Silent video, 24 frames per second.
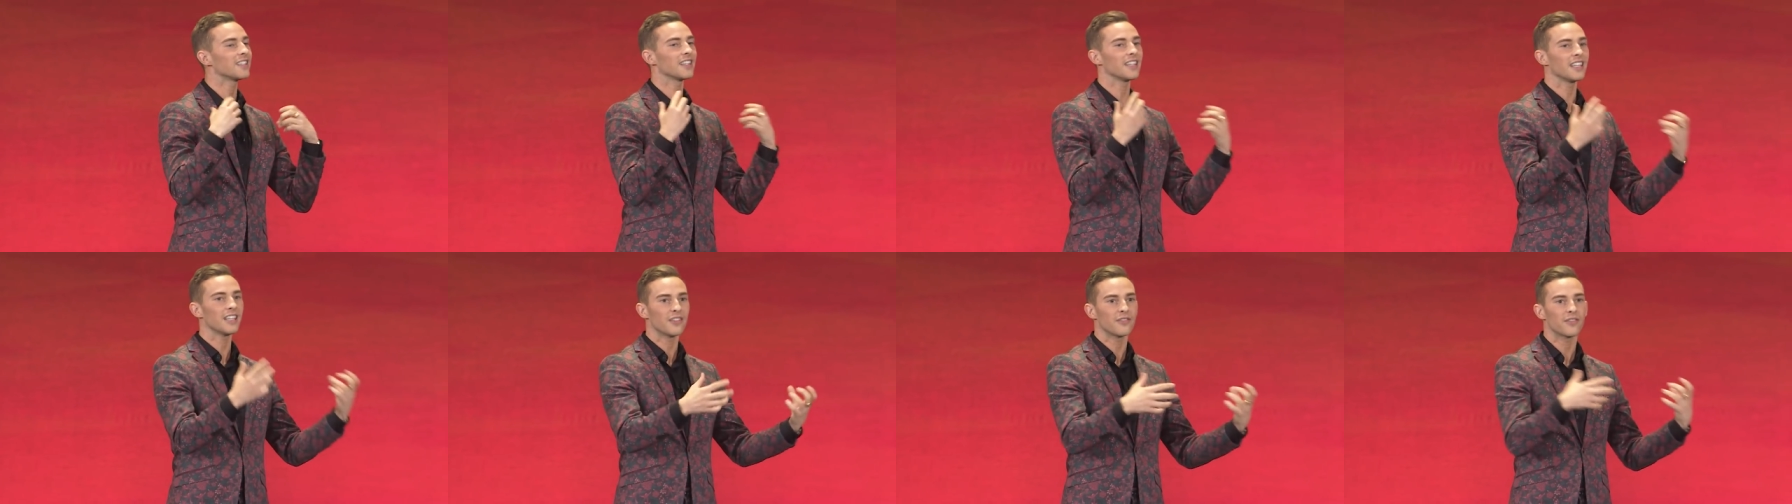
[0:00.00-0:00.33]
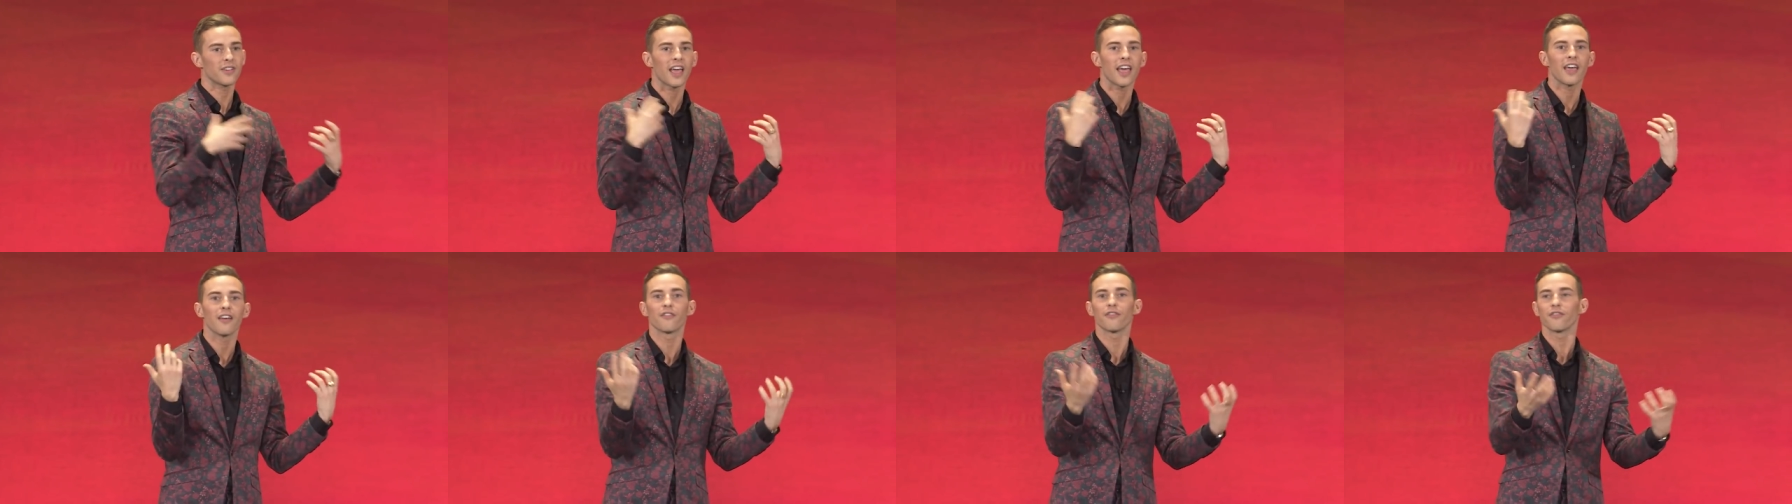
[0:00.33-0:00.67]
live
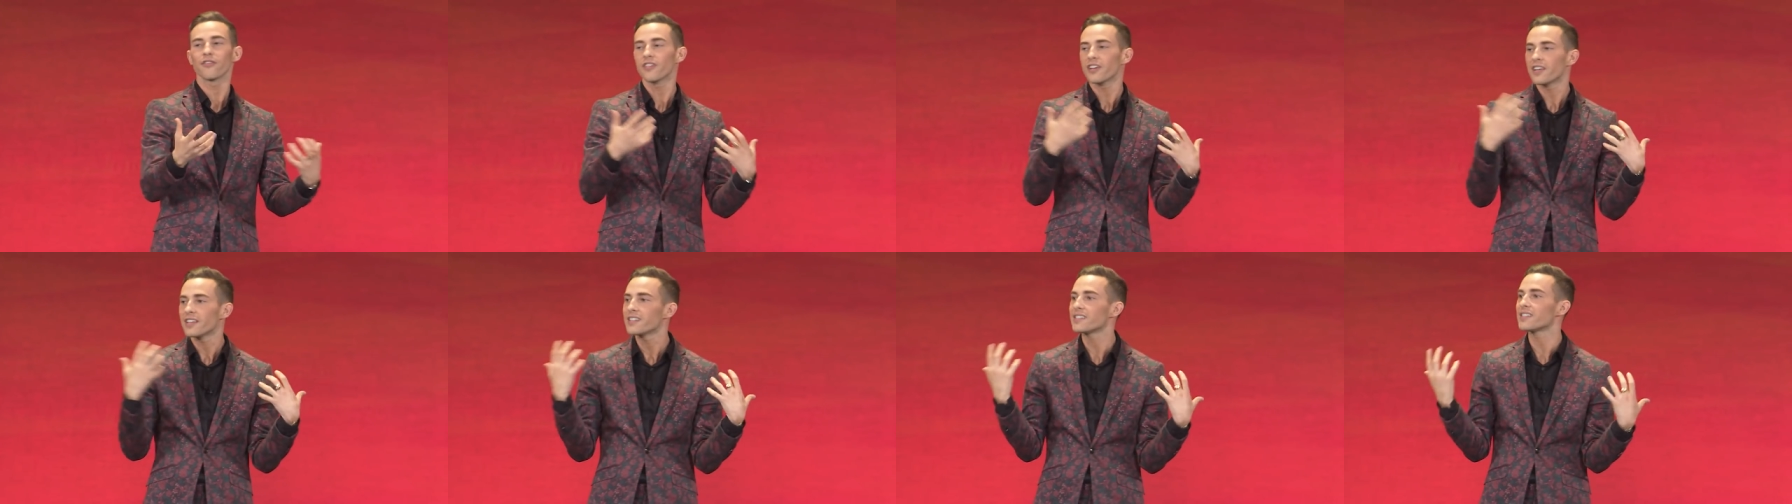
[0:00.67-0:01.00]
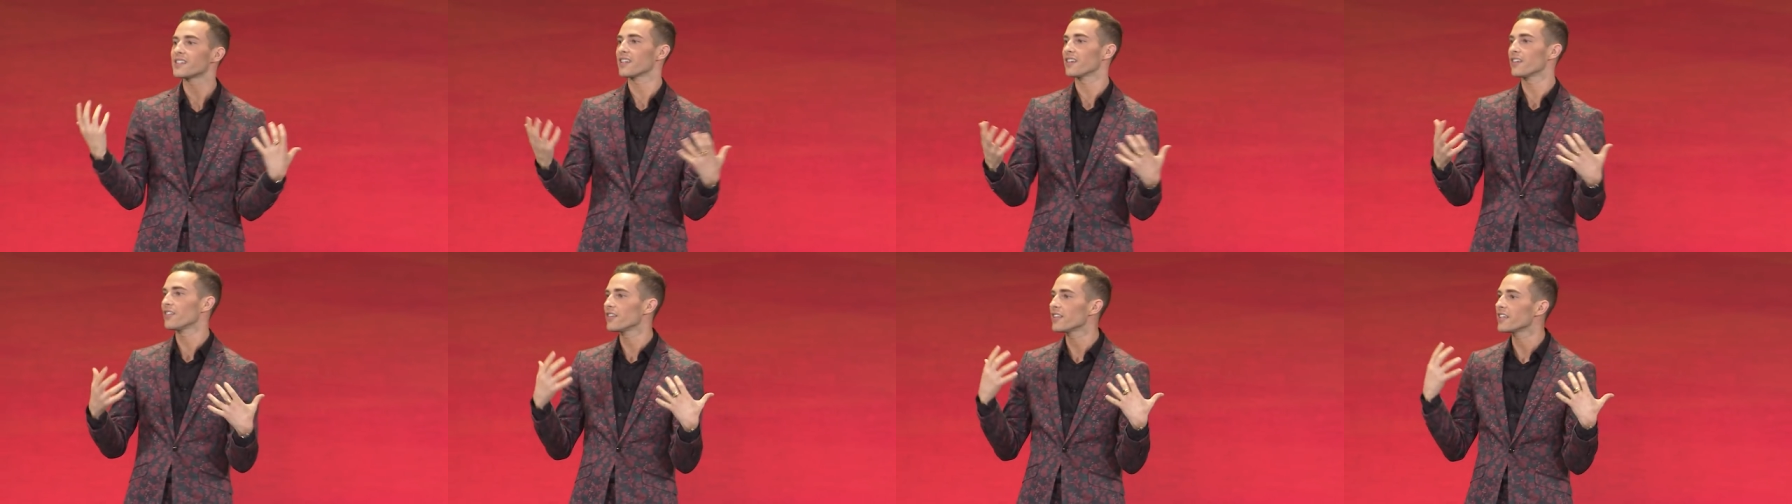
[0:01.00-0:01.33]
every
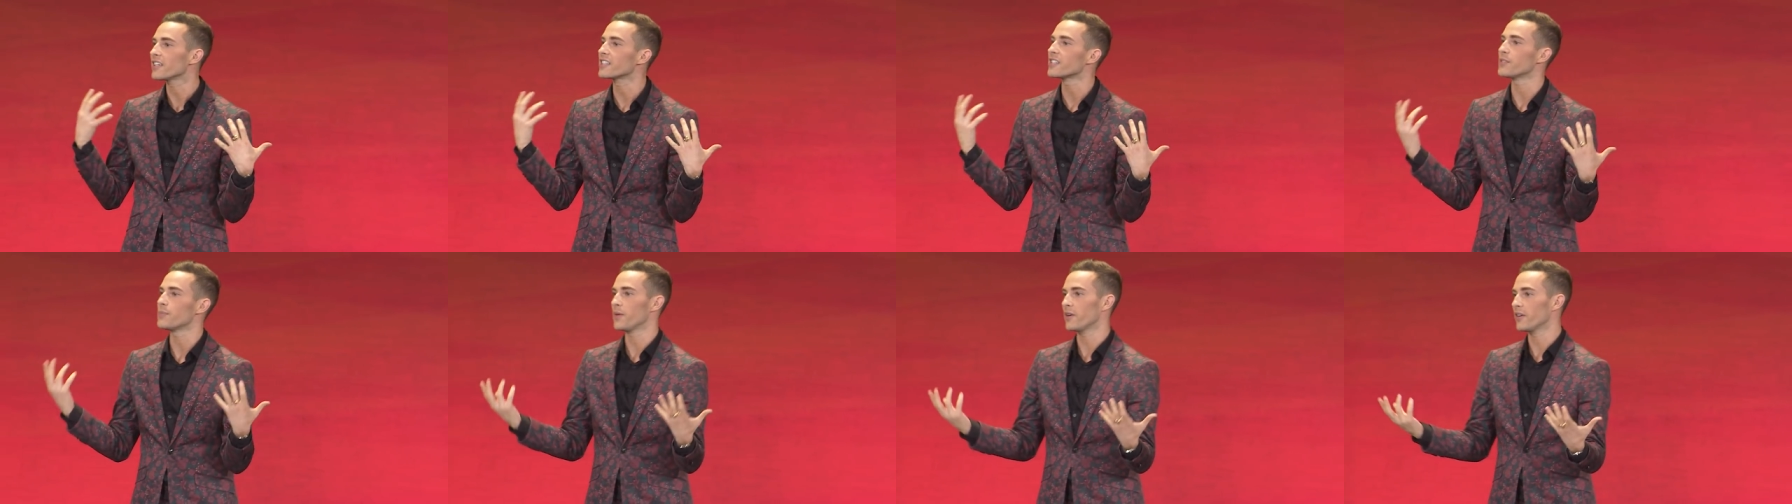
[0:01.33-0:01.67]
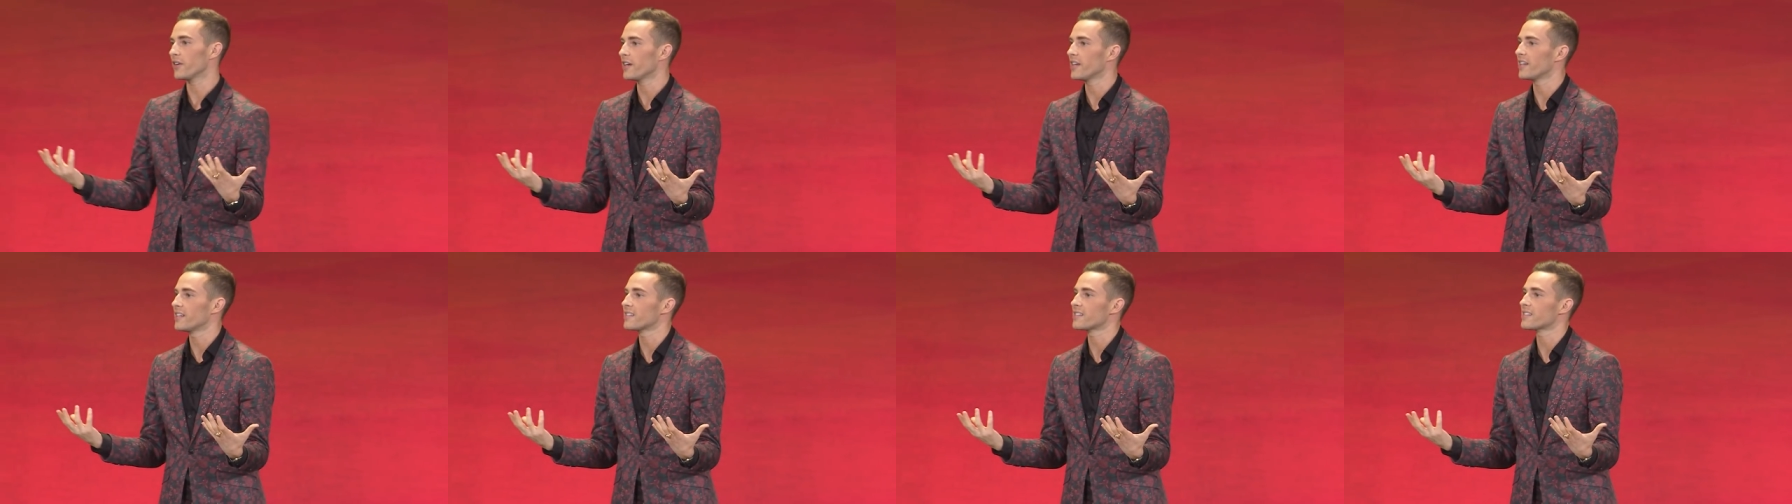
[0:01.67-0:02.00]
single
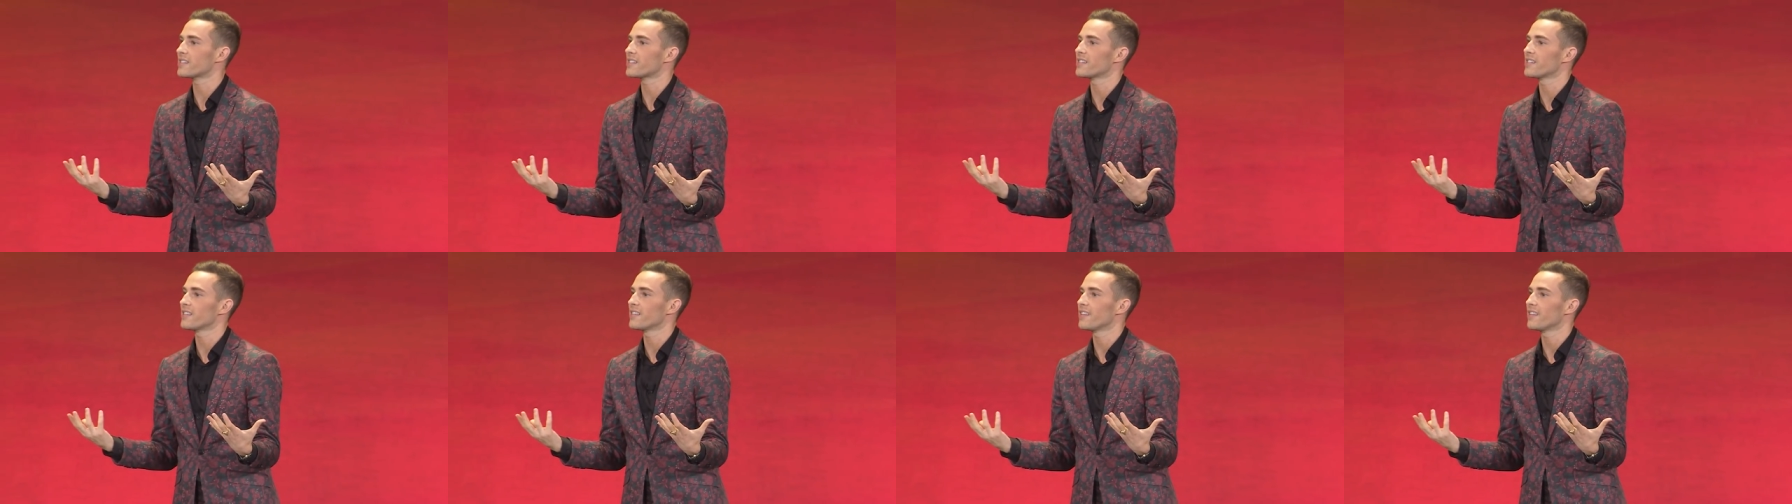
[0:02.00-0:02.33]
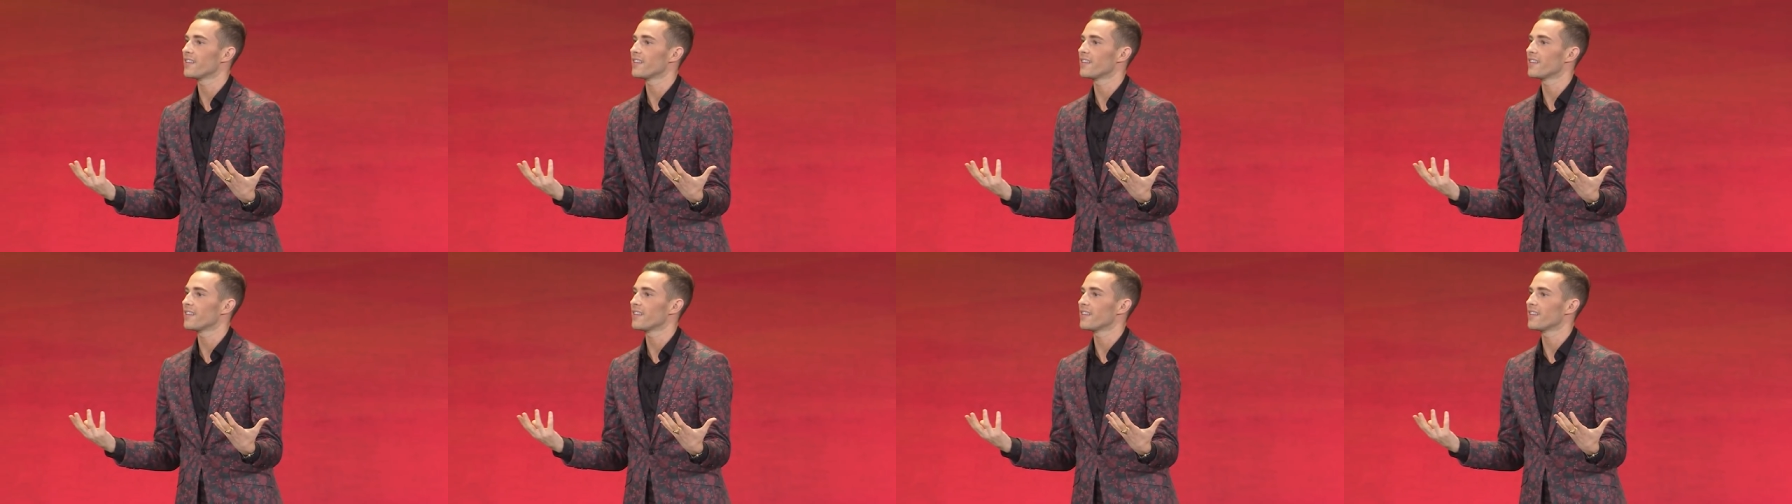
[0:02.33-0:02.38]
experience